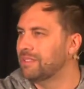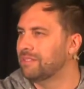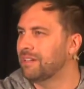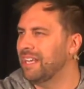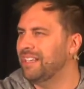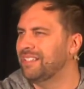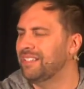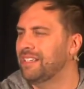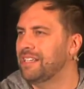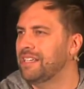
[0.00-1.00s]
right?
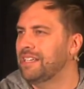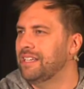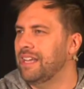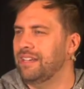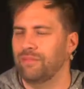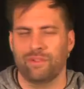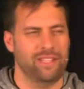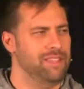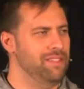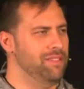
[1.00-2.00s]
And
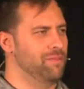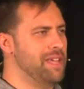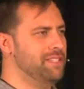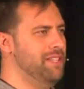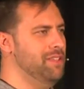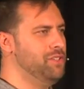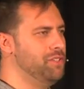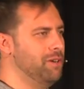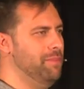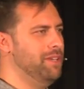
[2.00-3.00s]
really, the rest of the
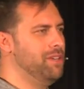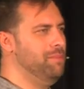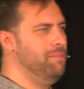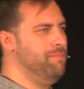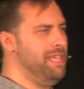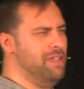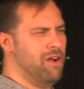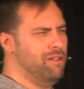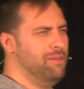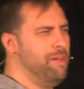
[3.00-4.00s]
sermon could be
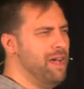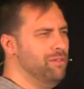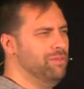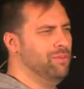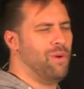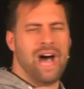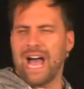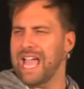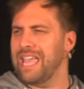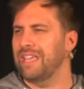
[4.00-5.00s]
all about
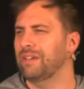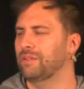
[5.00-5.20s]
why.